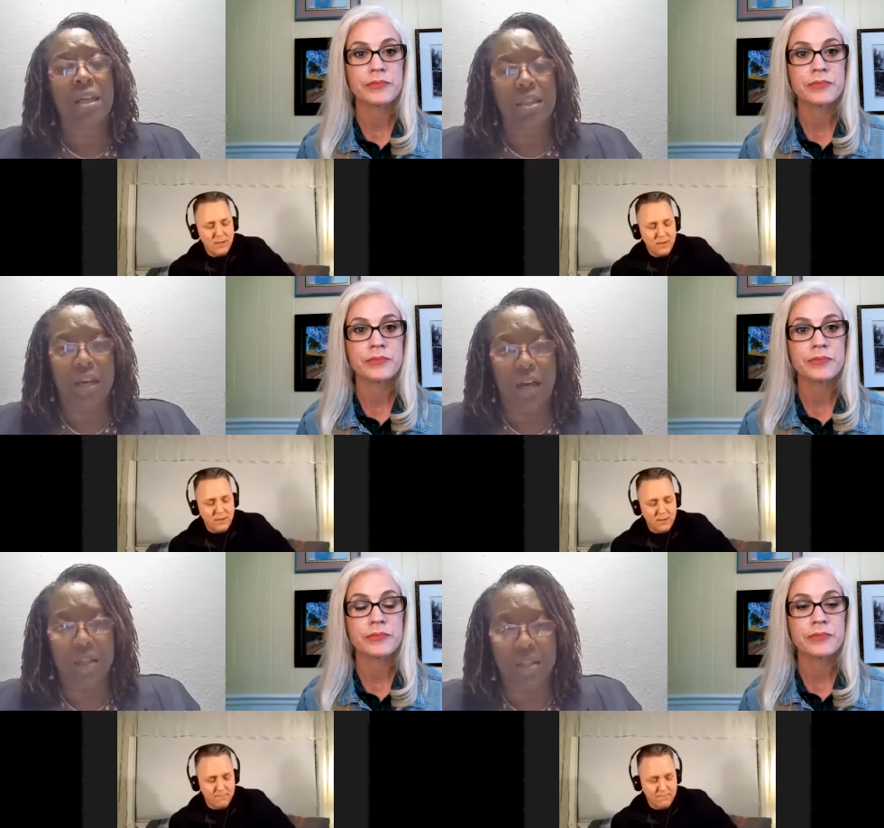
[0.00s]
Speaker 1: the
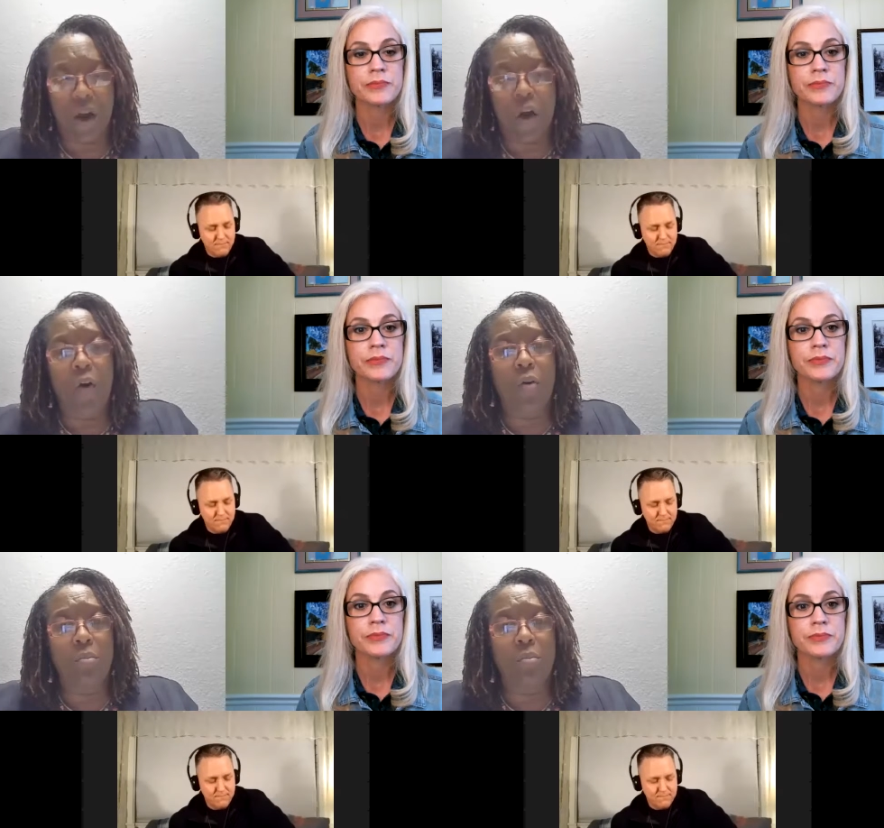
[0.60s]

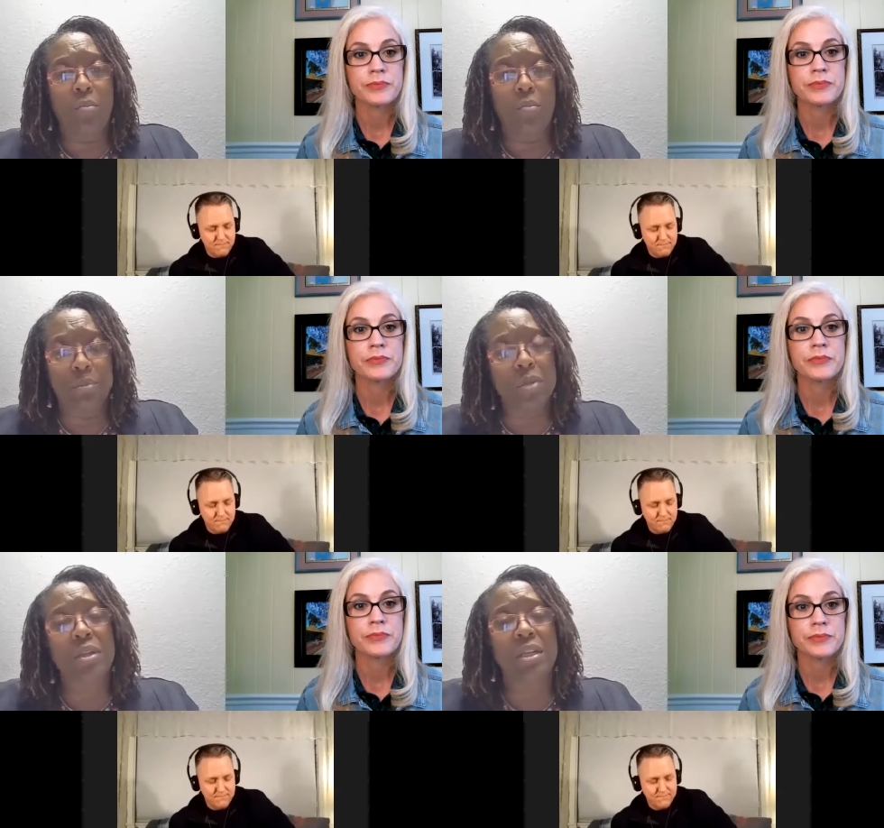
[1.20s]
home and the
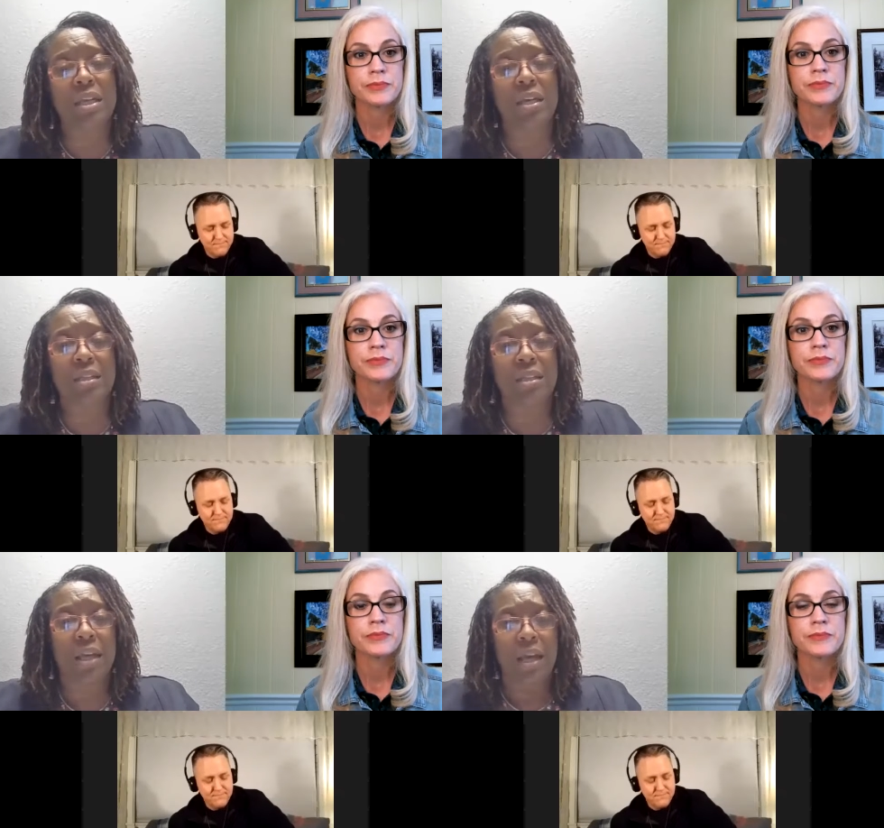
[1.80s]
community and
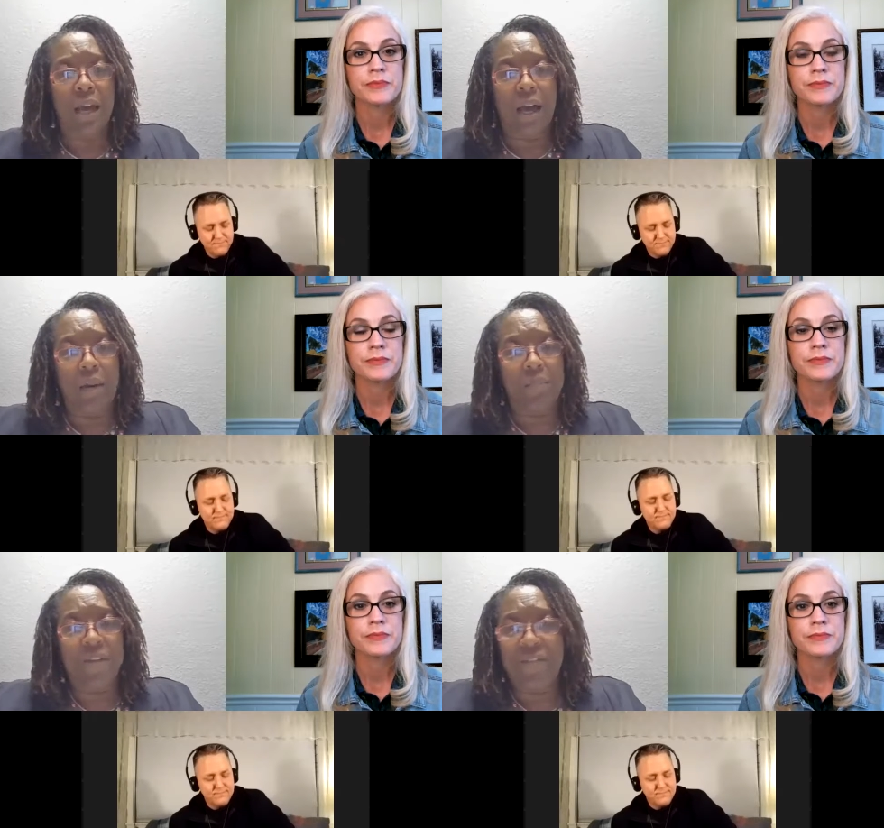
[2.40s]

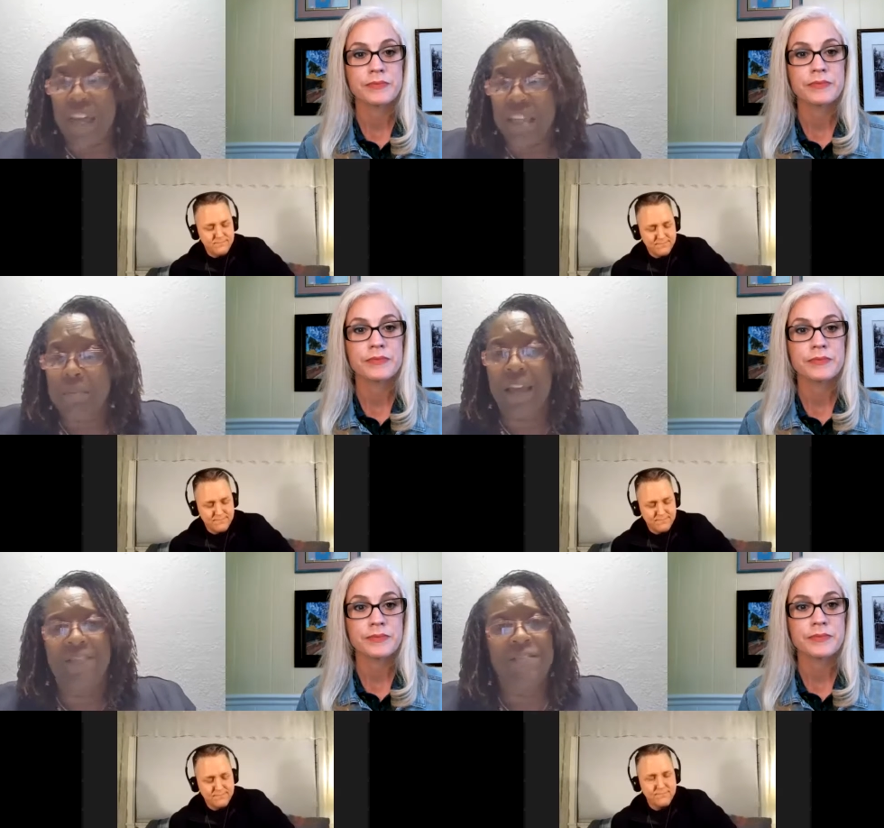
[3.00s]
the
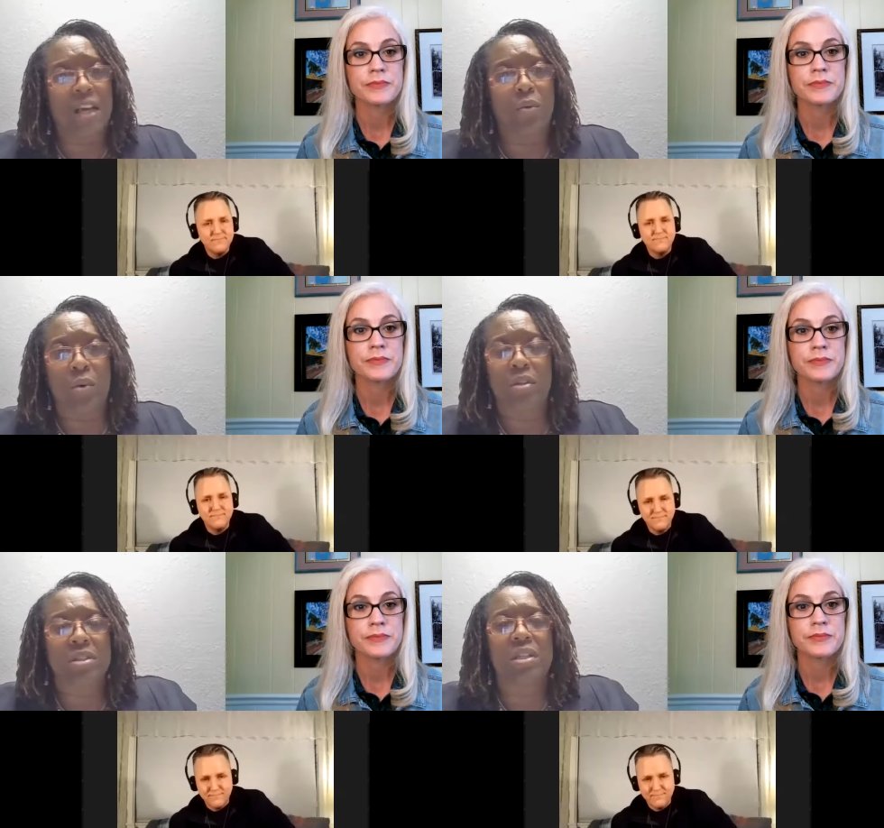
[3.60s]
faith-based
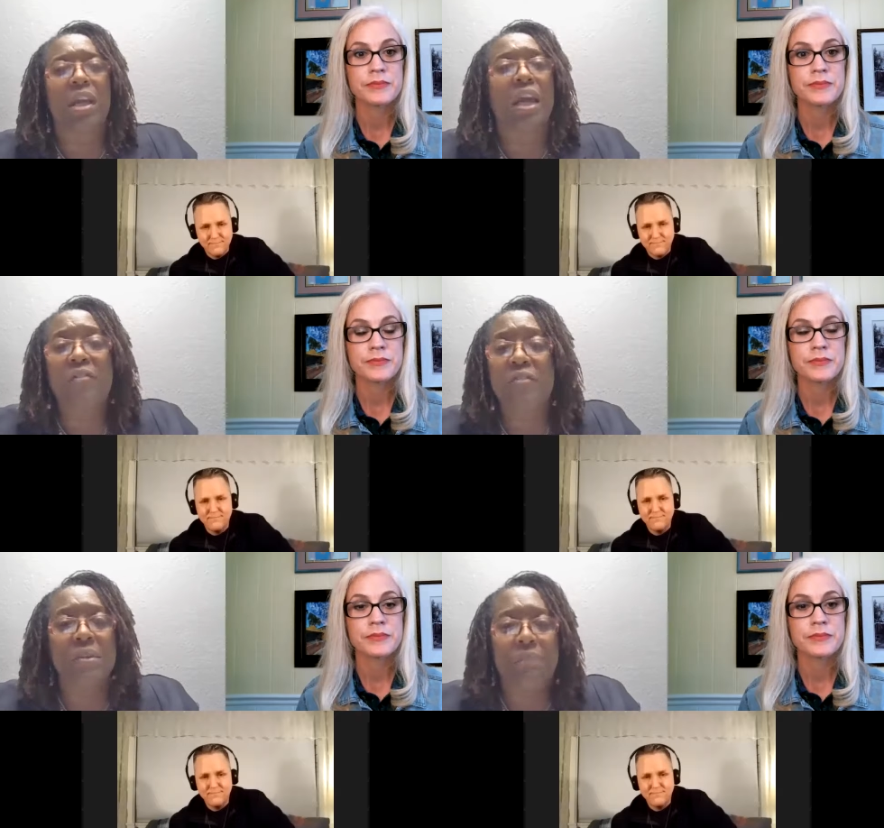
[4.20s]
networks, and
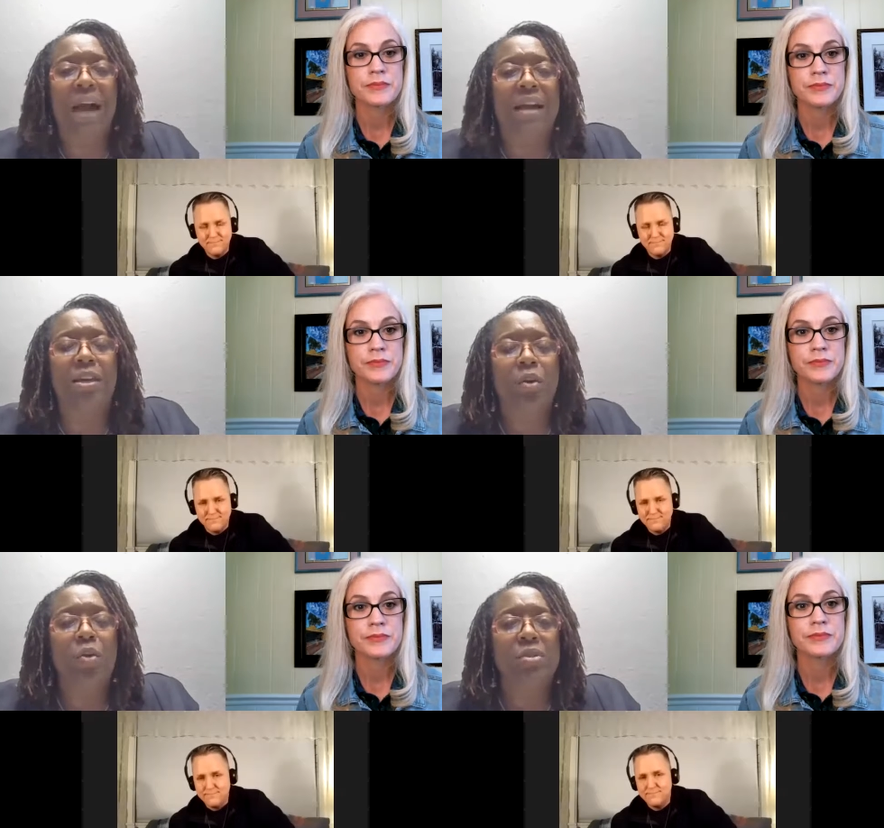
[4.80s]
everybody
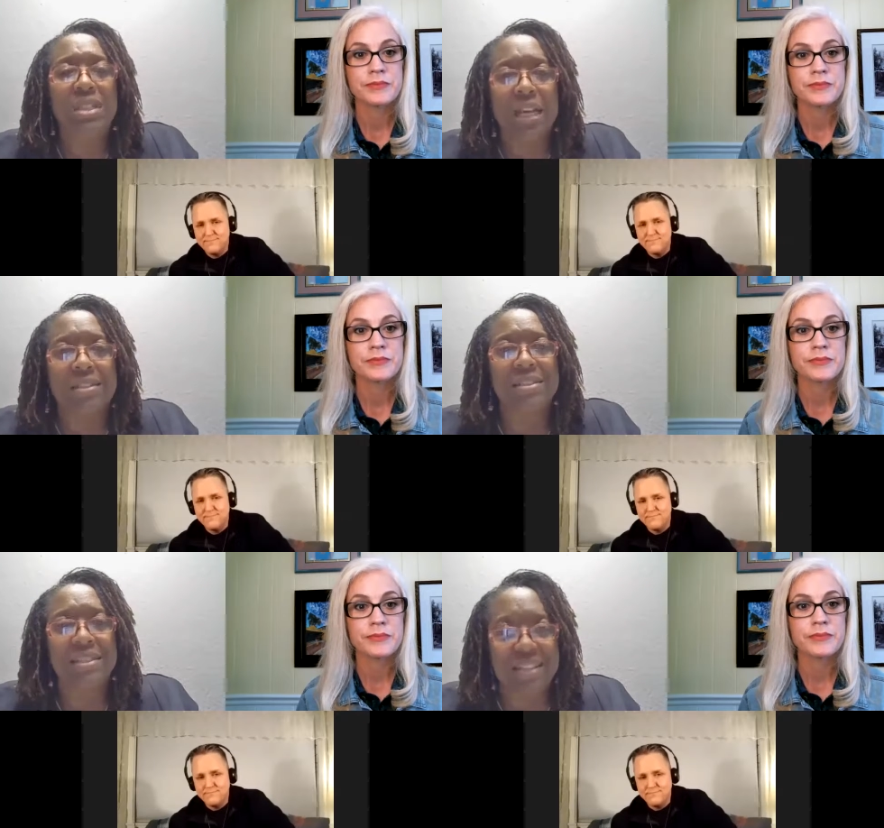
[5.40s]
who
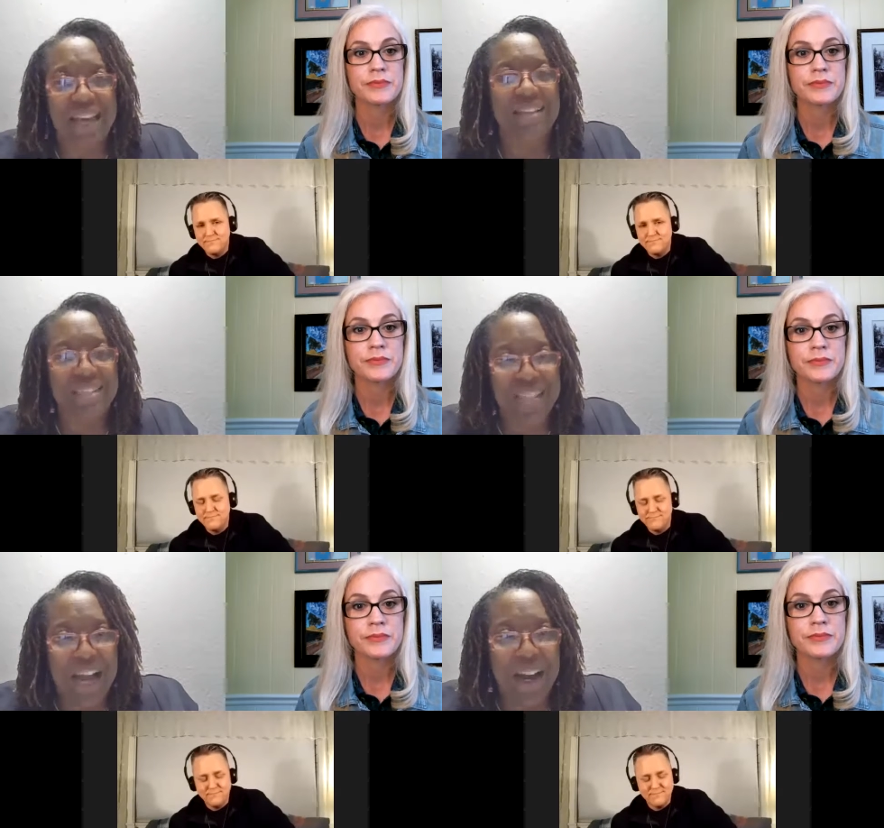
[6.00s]
touches that
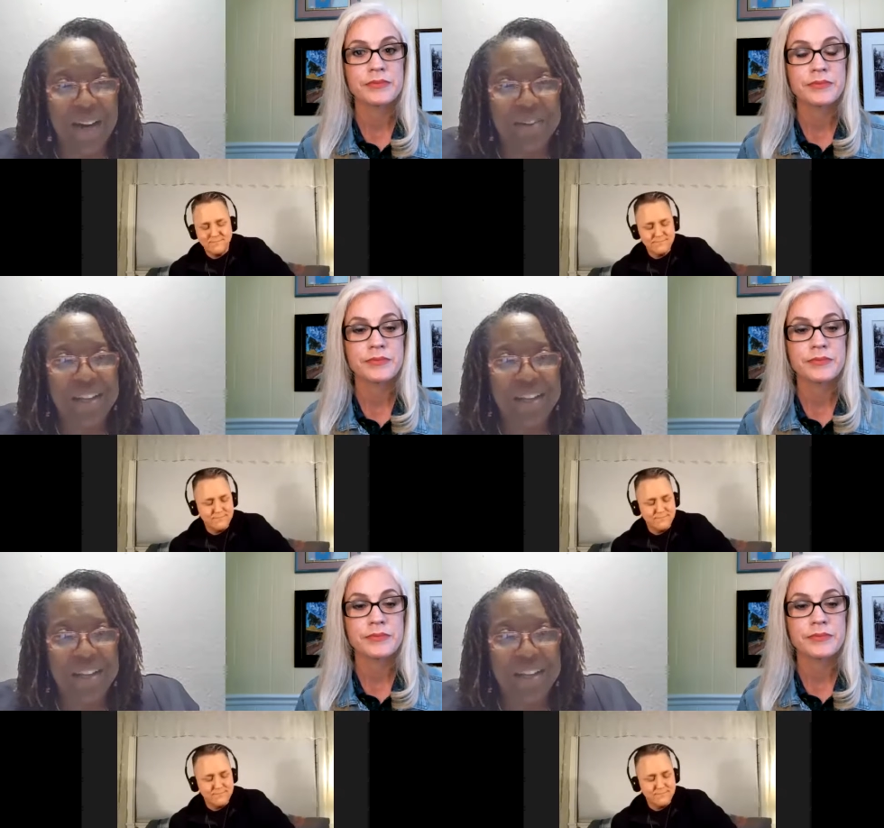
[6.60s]
child